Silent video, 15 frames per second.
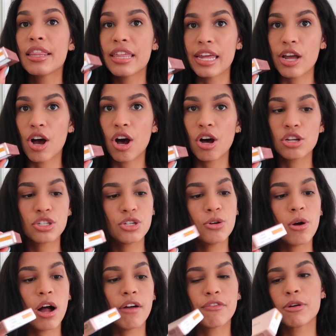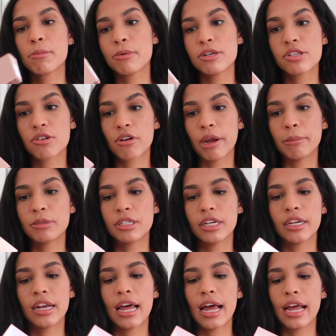They also offer
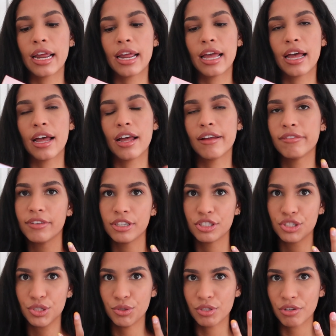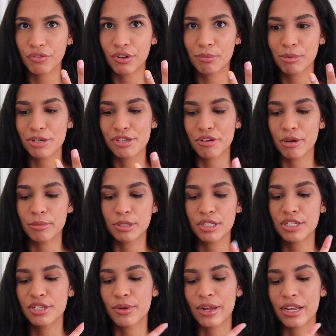prescription. I have two different
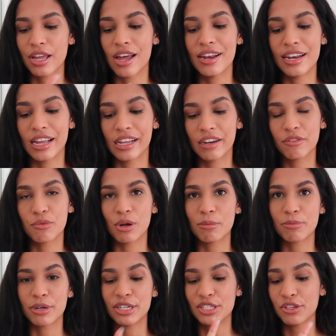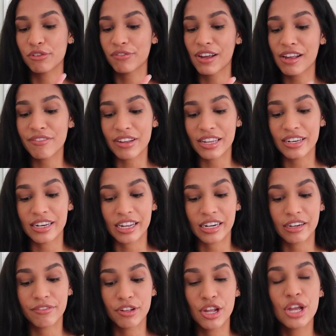prescriptions, so I got negative one point two five and
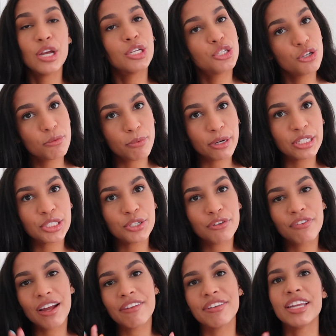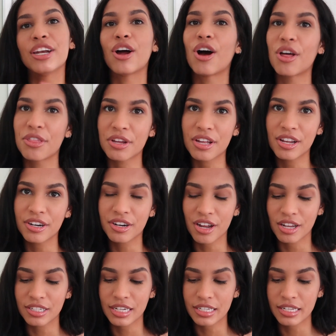negative two point two five in all the color
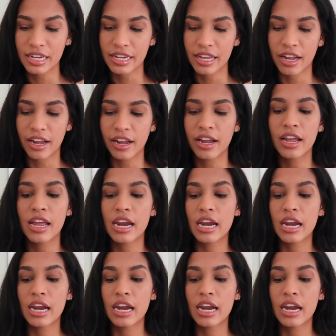contacts I got.